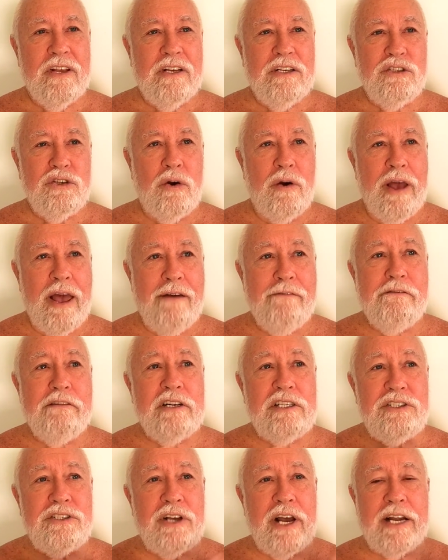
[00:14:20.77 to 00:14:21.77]
So every
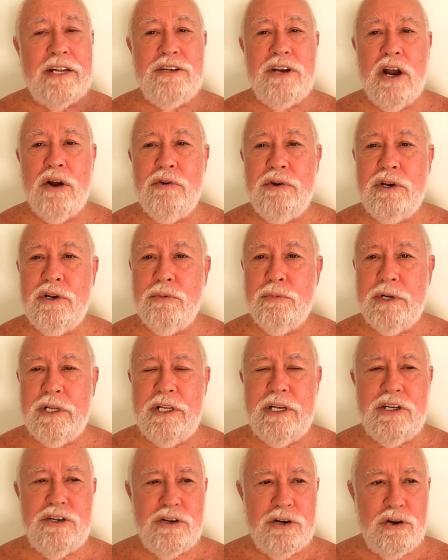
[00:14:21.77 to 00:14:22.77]
sectarian
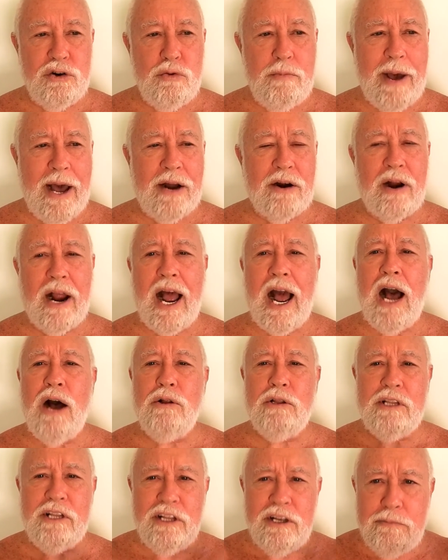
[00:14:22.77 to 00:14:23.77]
religion, no matter how
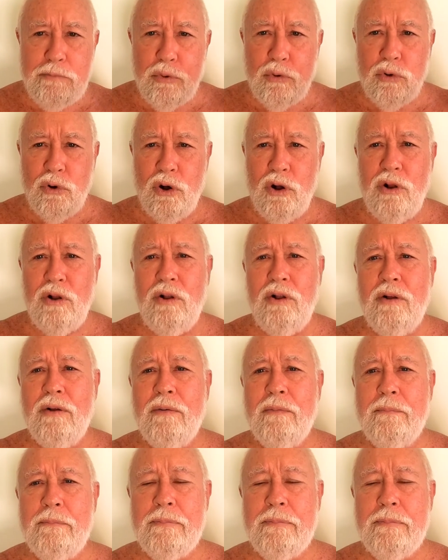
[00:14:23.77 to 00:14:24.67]
liberal